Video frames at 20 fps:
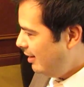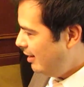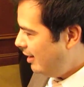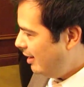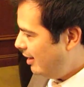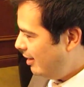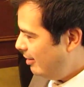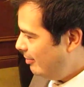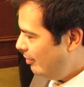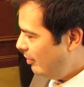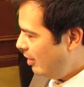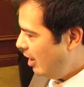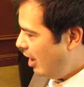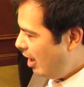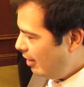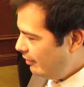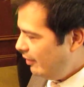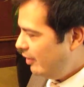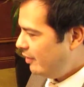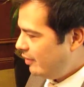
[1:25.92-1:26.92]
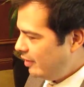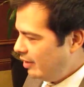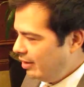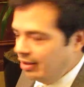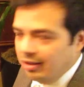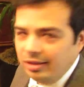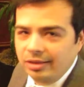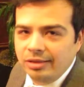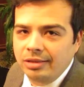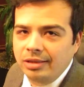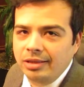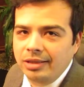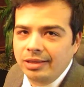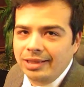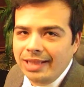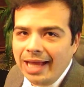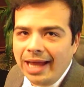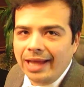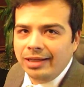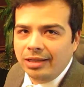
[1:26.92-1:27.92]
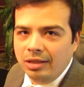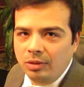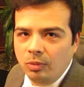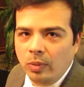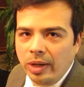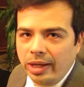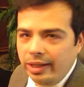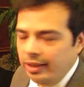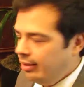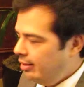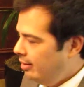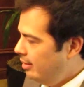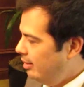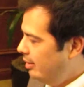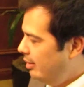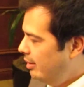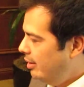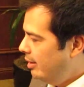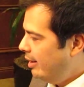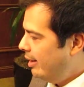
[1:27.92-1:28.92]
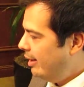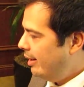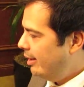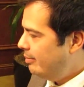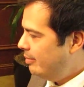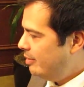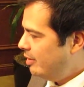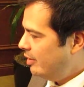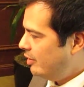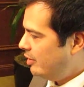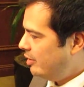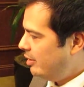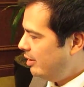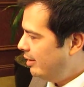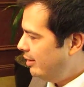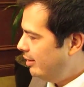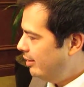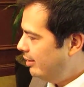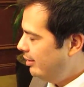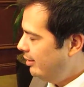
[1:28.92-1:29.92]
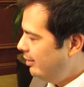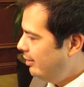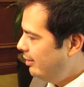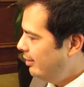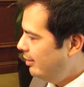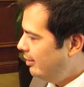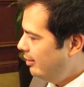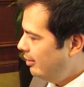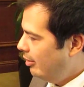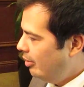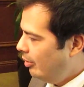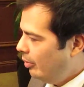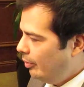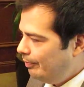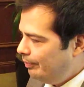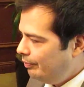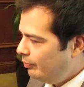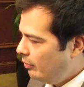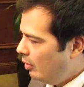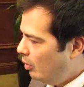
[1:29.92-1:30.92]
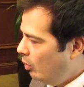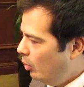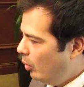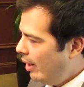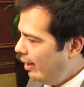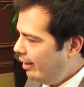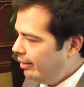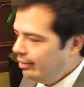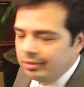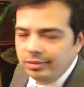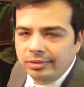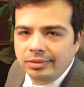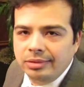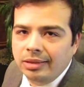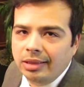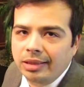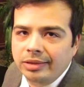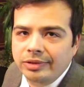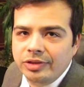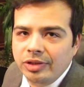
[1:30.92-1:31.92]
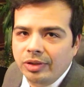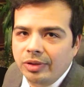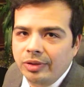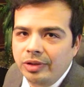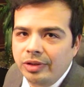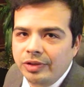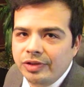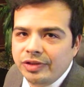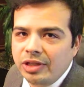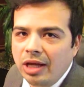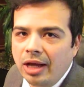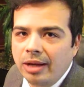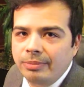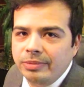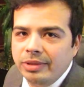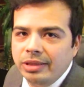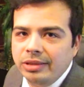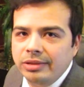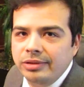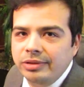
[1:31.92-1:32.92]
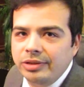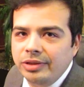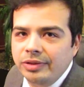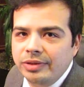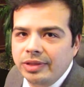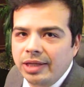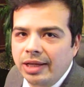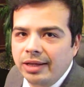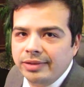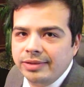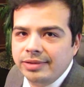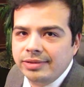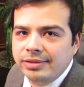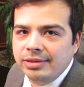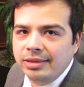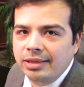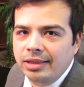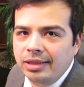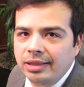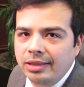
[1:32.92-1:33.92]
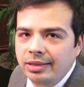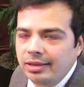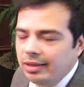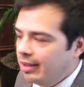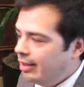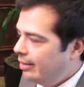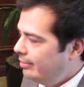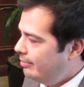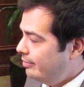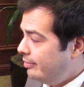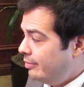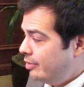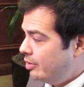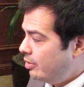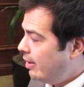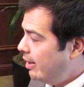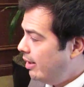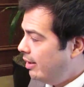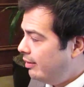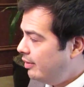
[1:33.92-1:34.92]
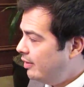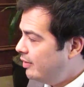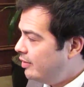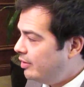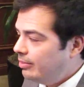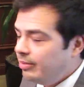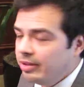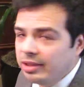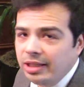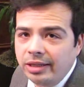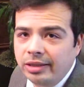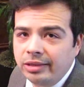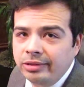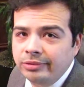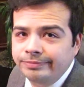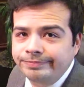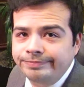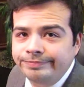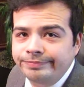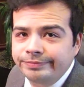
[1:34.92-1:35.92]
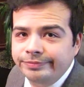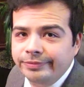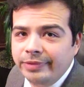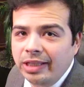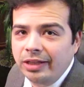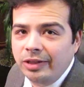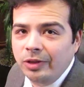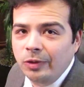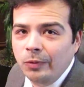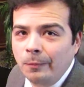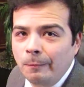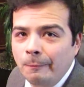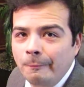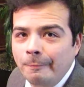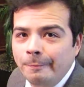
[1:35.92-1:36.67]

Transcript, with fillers: Obviously that can wait. Just wait until you're stopped to text and try out the simulator. Thank you.